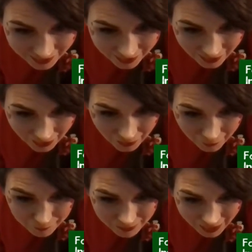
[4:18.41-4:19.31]
Oh, I'm,
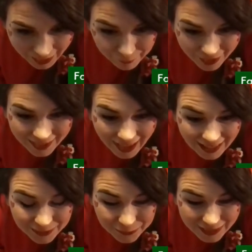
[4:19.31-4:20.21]
am I a
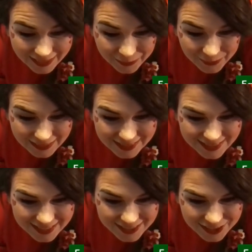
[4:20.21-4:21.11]
Halloween queen? Says
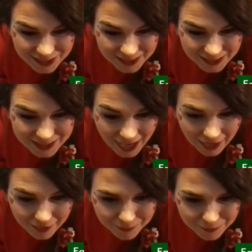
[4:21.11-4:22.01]
George. I
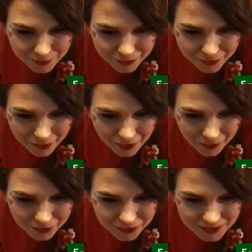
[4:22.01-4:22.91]
am not.
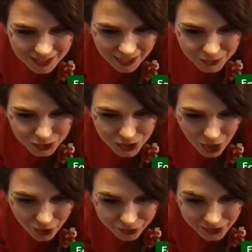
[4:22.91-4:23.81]
Good guess though.